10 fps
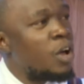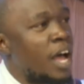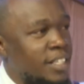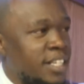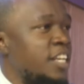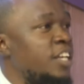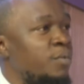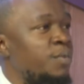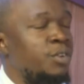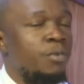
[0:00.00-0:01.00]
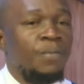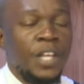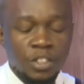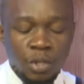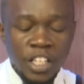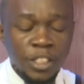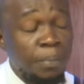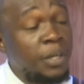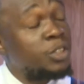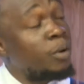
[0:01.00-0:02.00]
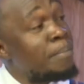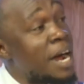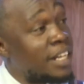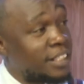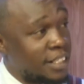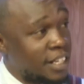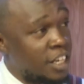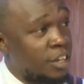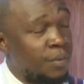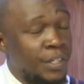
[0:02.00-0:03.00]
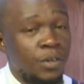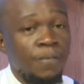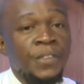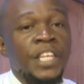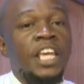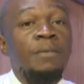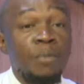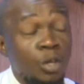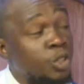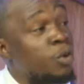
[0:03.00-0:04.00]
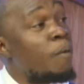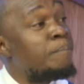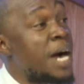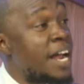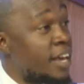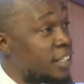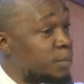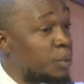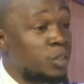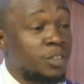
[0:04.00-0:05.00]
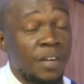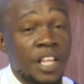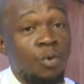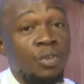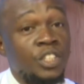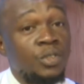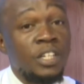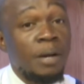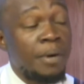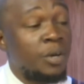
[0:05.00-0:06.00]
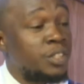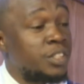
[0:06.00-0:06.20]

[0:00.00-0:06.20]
an individual? So the spiritual balance as an individual, emotional balance, because fatherhood is not about